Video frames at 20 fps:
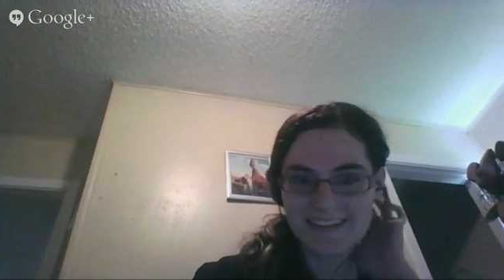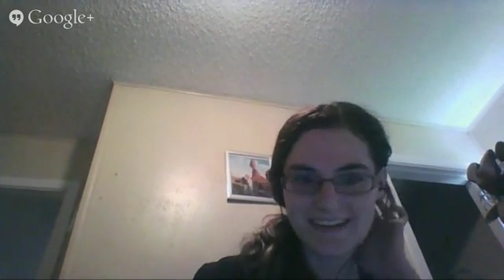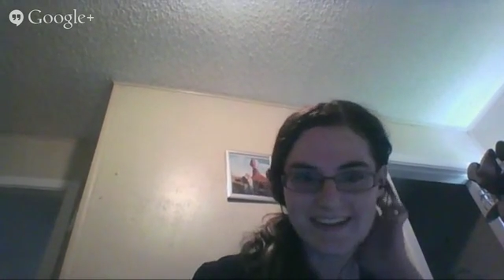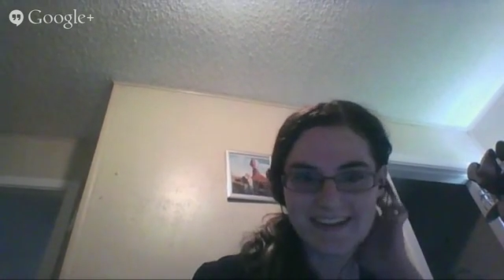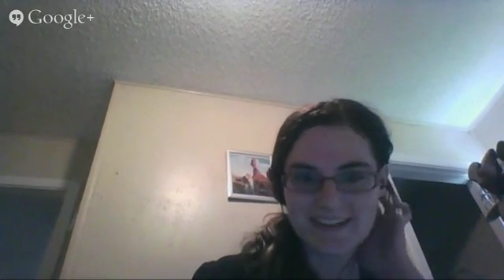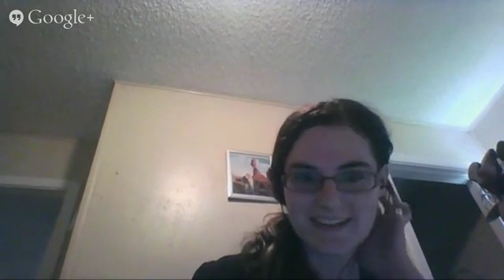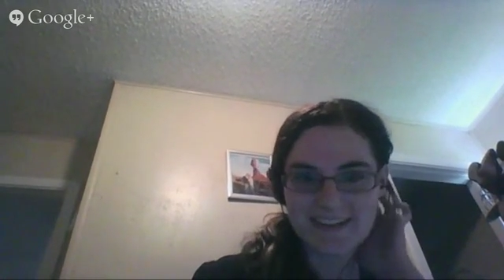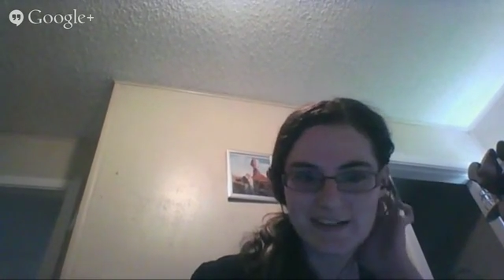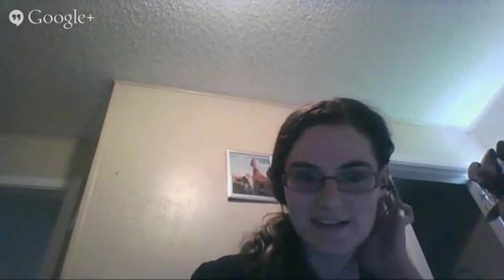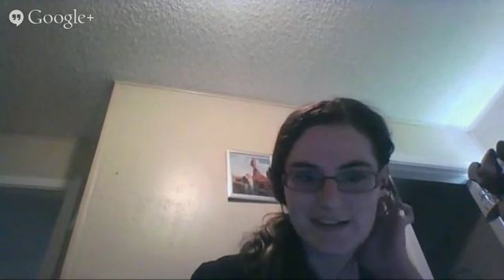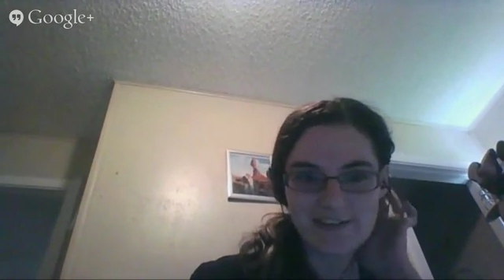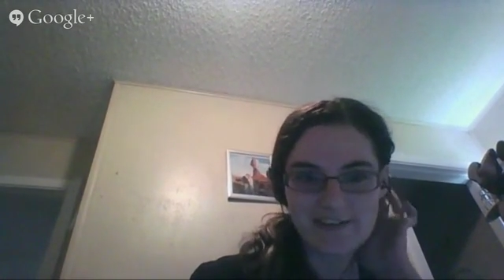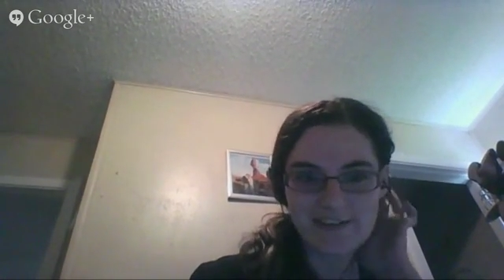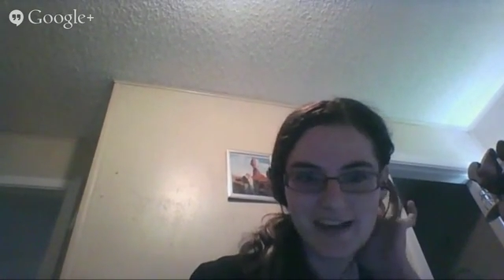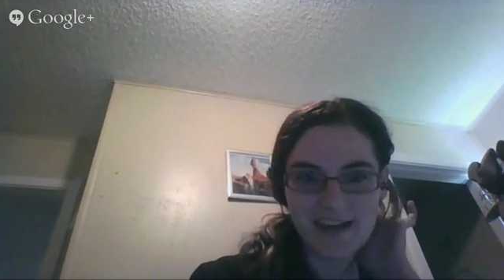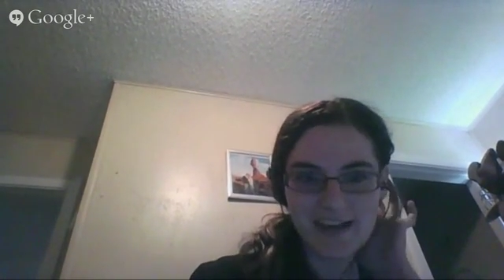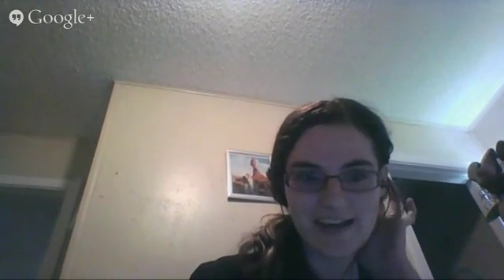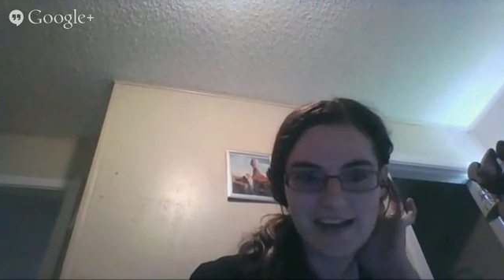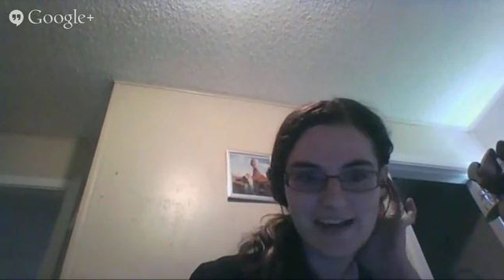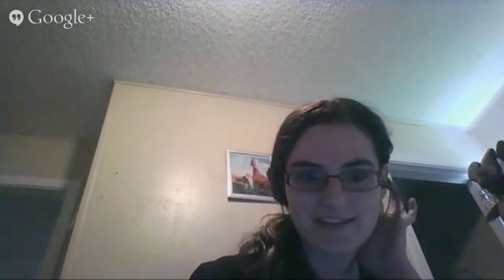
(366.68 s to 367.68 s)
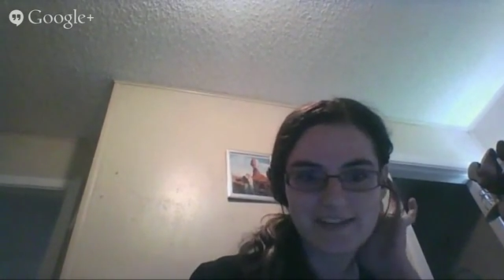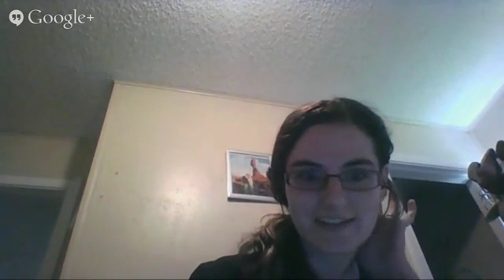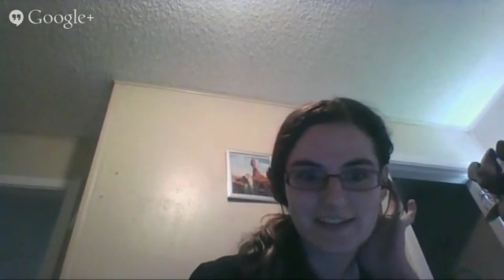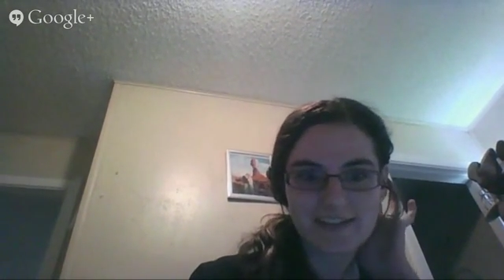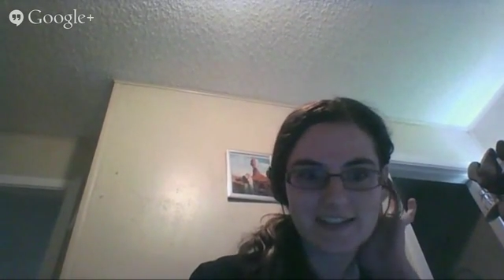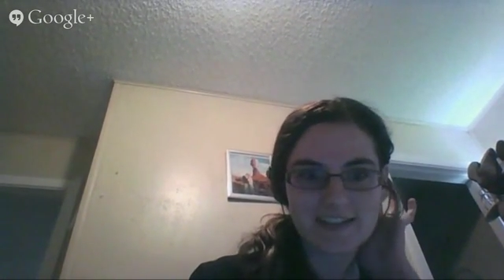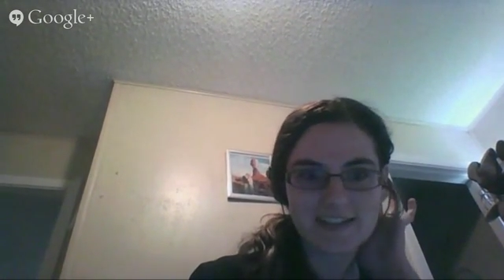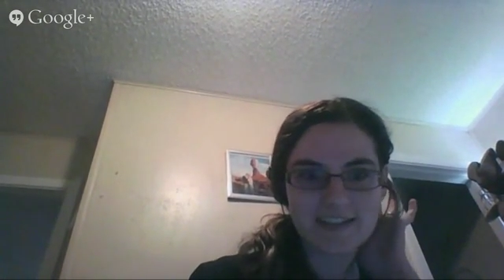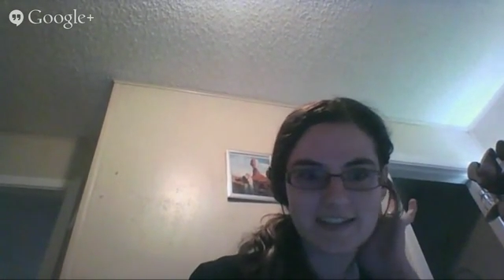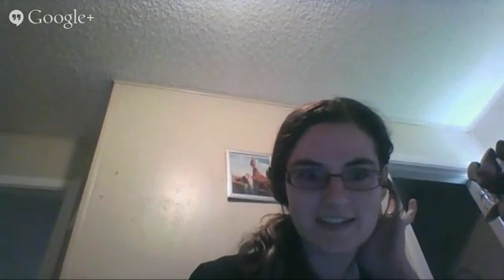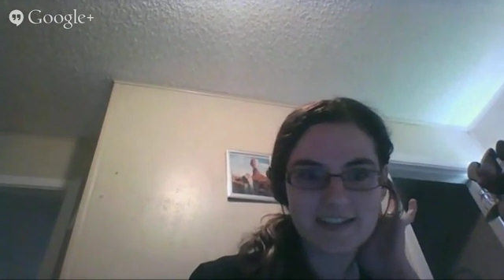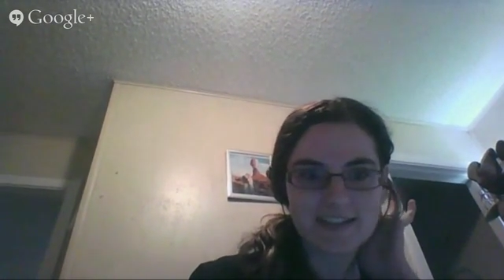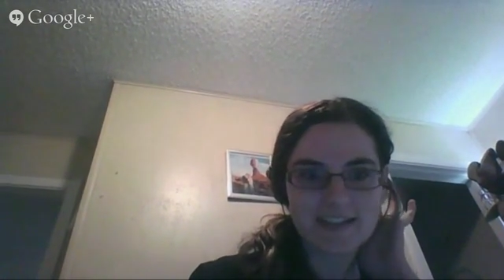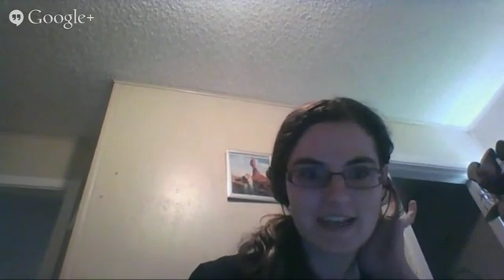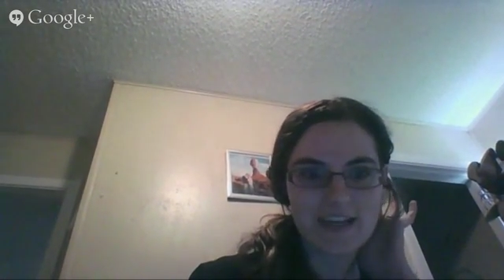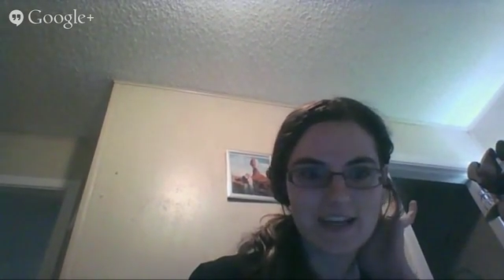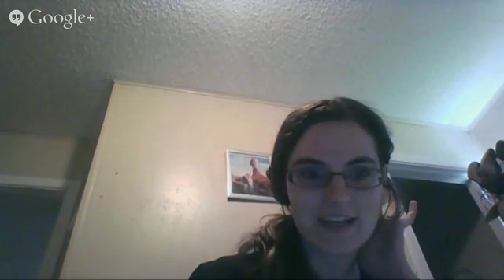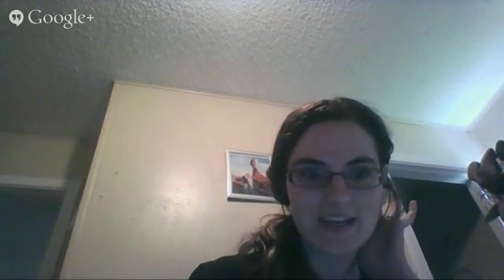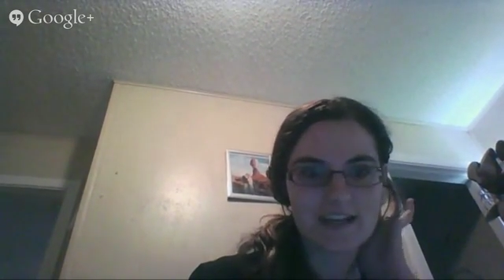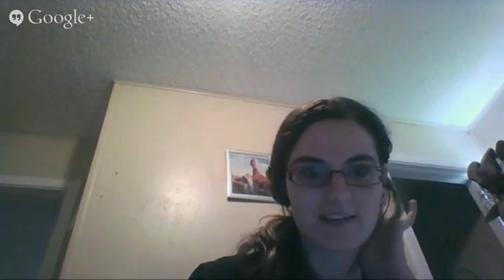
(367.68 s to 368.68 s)
A survey was
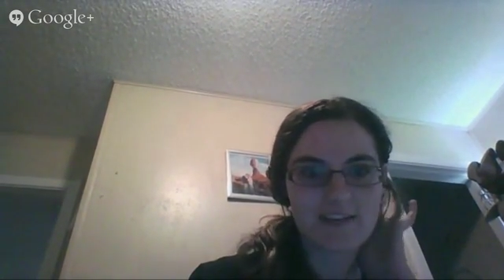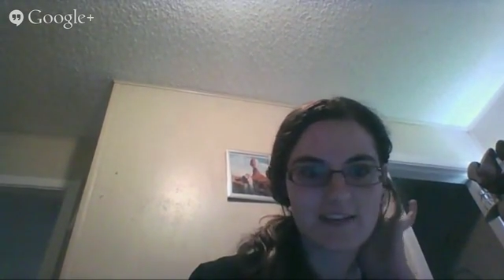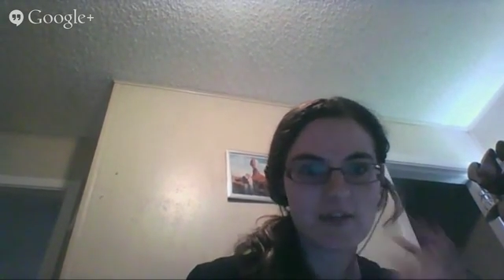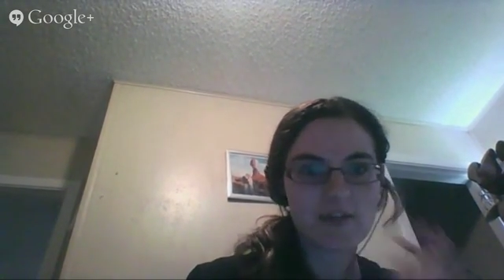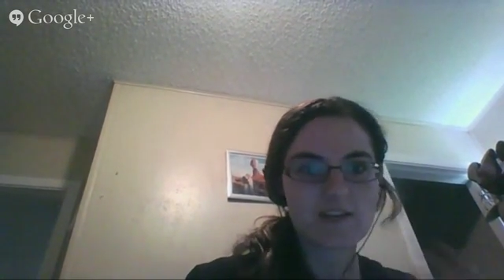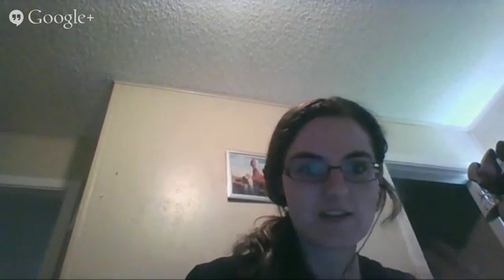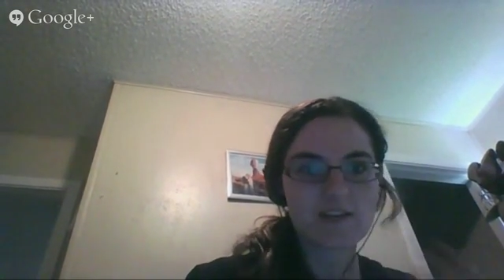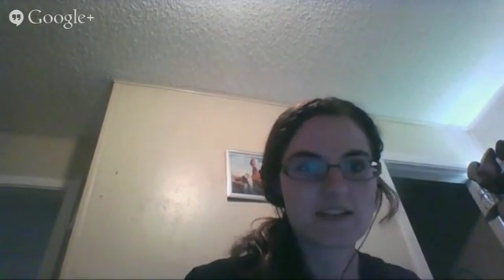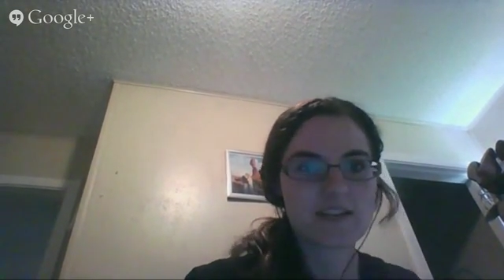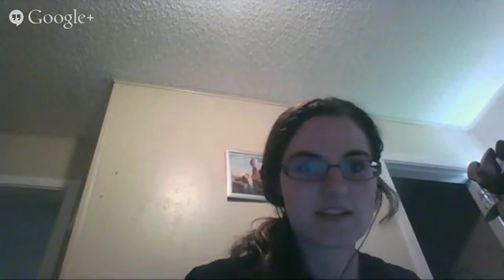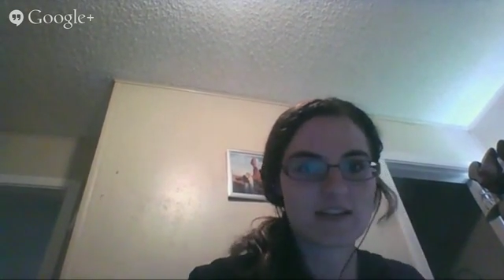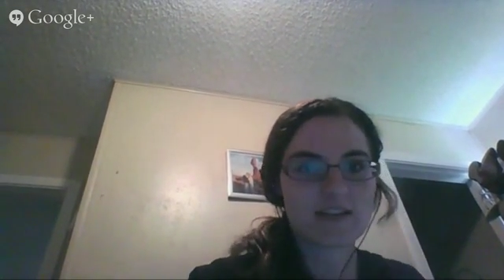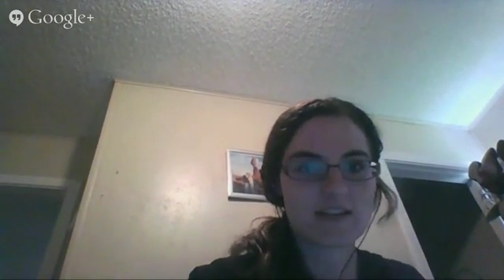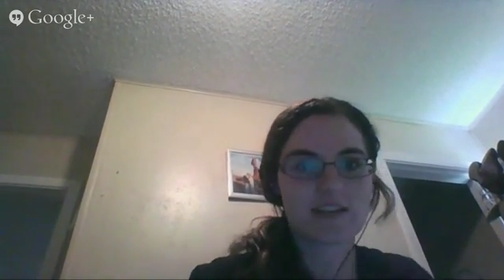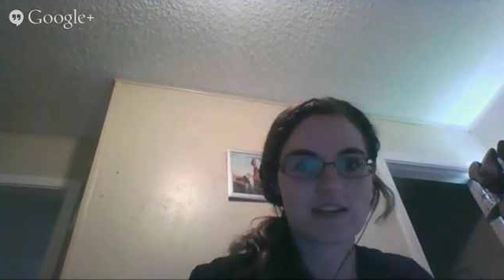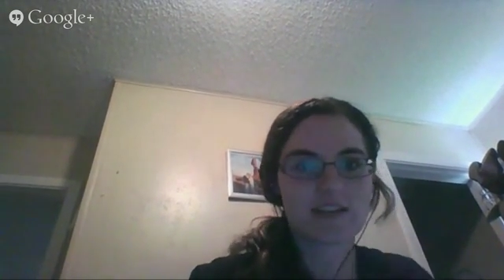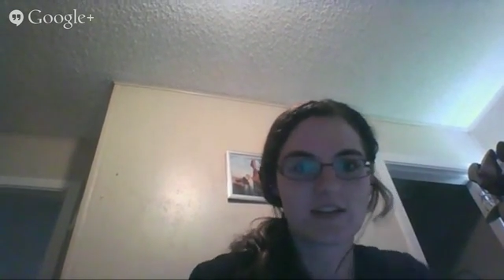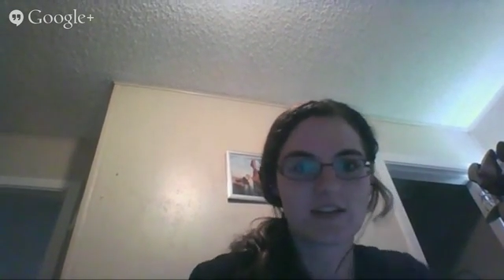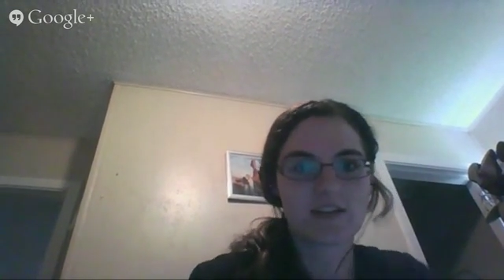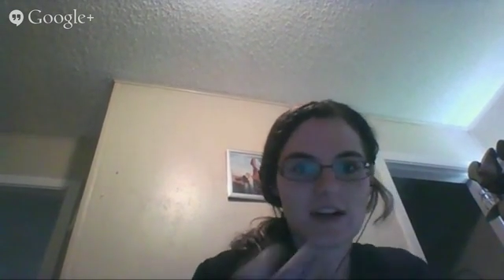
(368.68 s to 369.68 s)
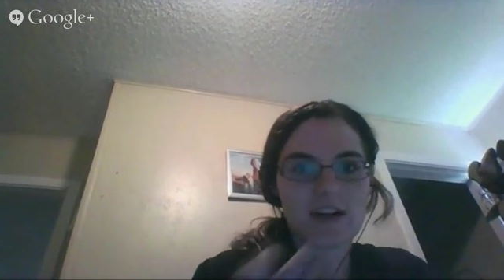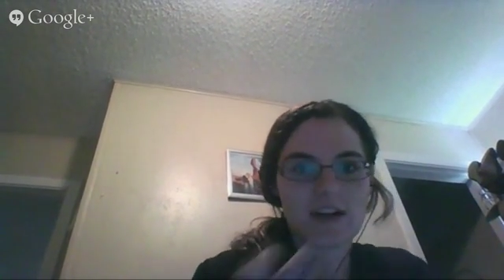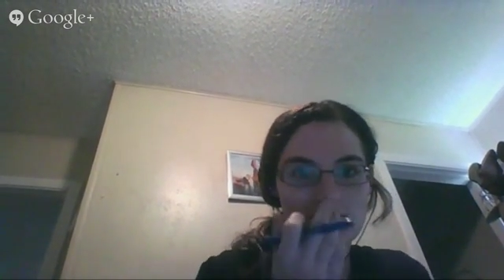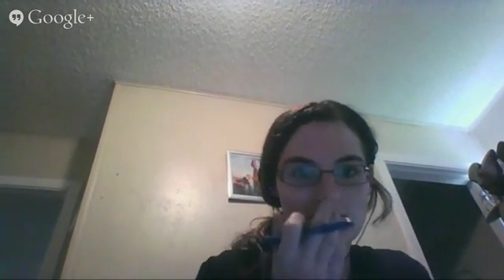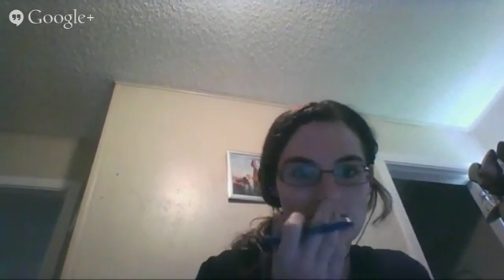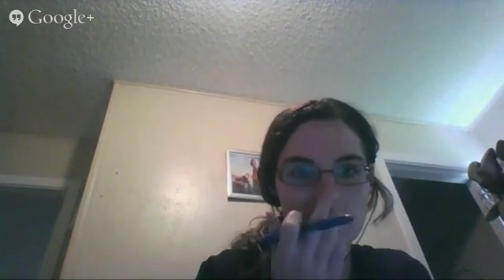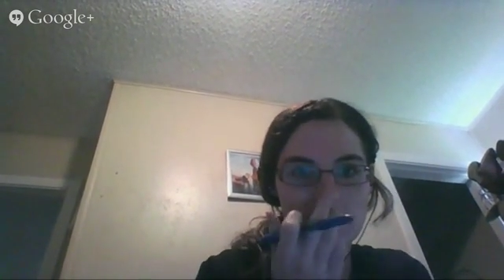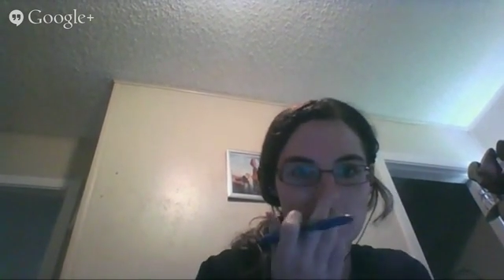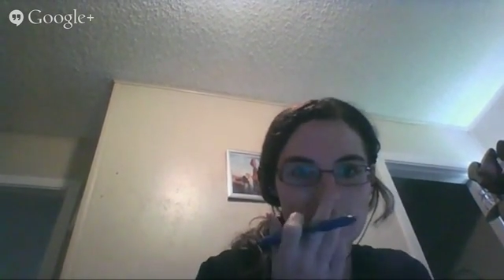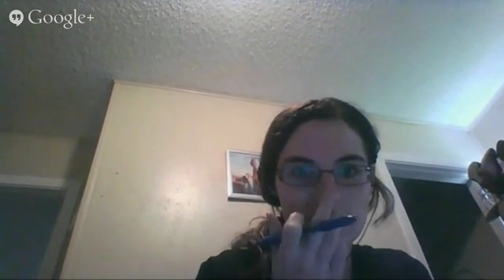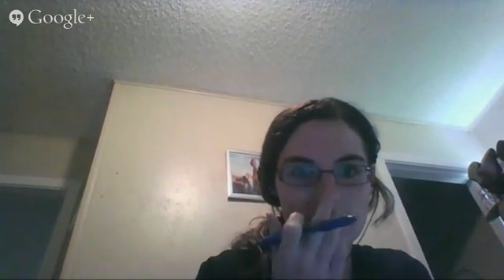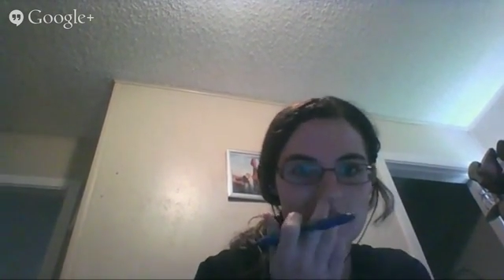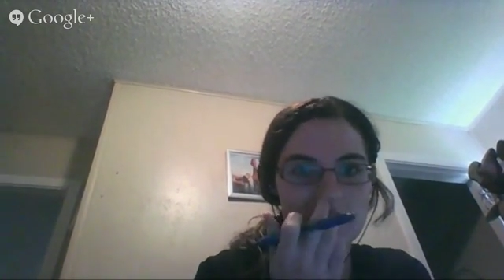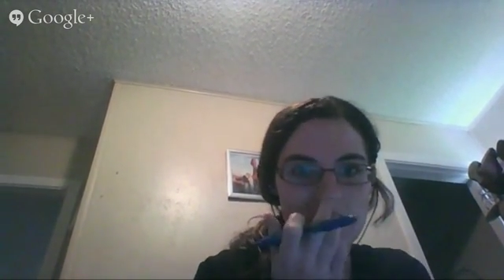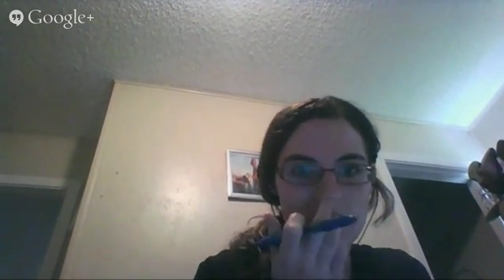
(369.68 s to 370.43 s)
taken of purchases at the Crossroads,